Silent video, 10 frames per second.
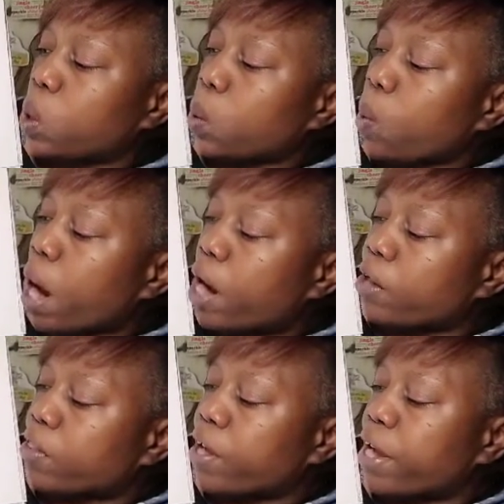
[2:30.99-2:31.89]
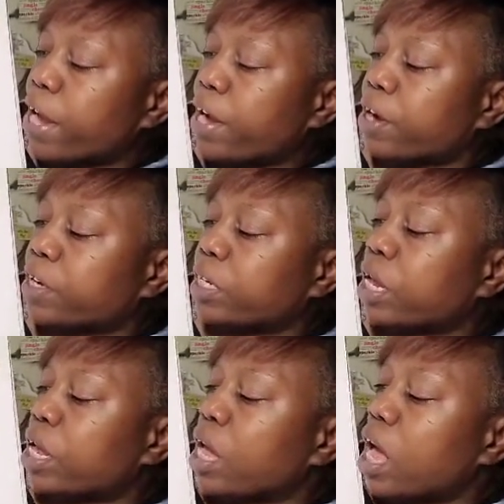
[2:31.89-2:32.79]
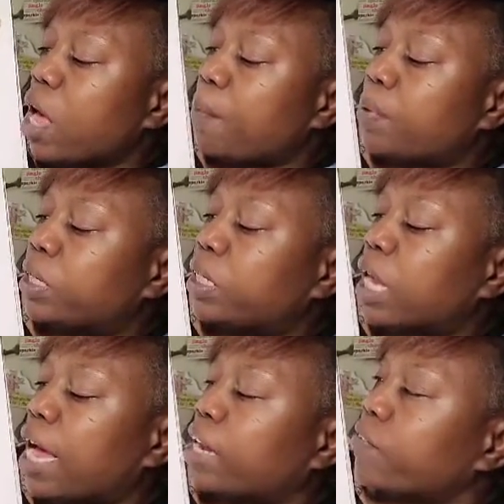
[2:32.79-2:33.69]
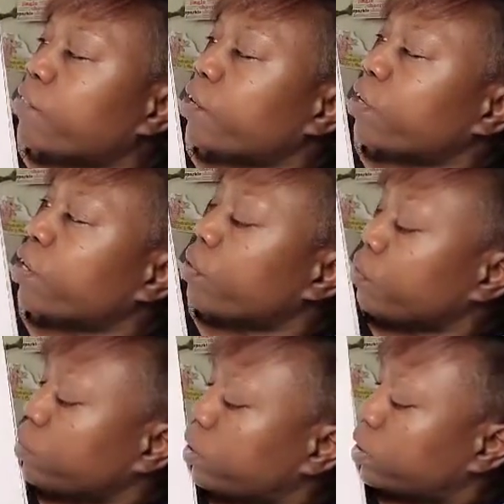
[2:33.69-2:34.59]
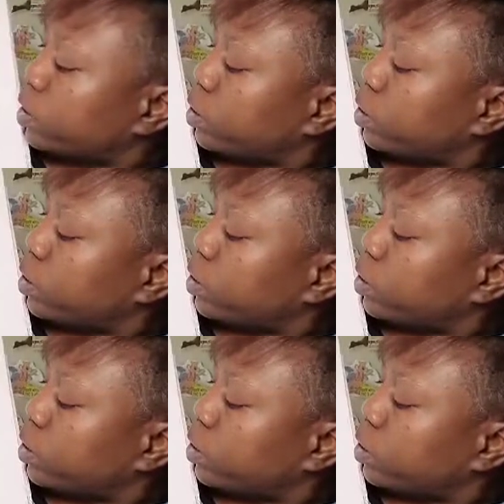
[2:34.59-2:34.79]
Why are there hairs up inside of your nose?